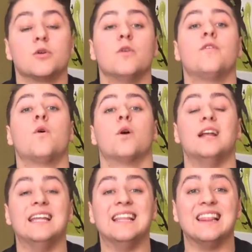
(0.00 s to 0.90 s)

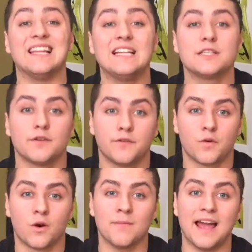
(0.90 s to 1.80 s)
for Elite
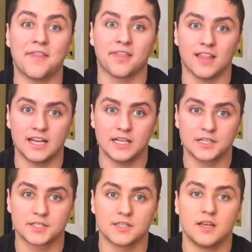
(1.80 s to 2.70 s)
Form
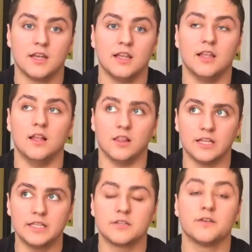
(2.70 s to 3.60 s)
Athletics.
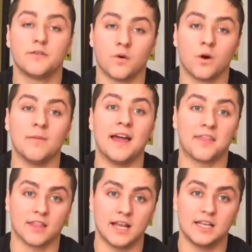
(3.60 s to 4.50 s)
Elite Form
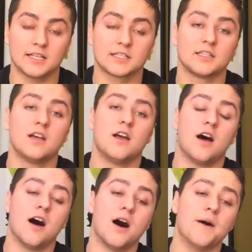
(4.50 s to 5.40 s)
Athletics.
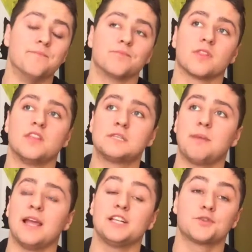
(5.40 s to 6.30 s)
This
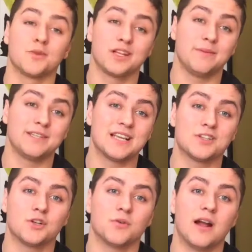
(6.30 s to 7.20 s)
page is really going to be
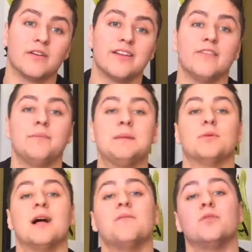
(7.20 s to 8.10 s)
centered around giving
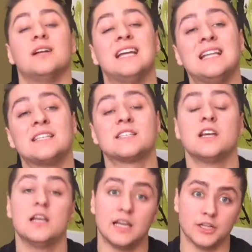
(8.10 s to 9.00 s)
people helpful hints
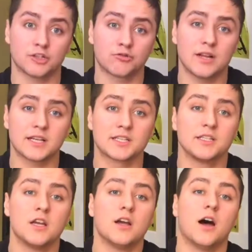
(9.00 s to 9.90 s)
and
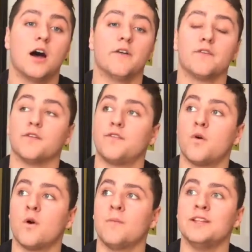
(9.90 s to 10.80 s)
tricks for
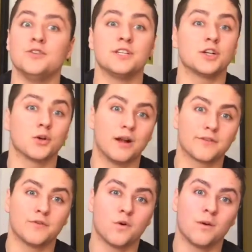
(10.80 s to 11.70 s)
form and using correct
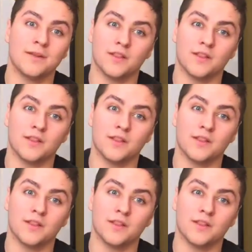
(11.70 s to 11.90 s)
form in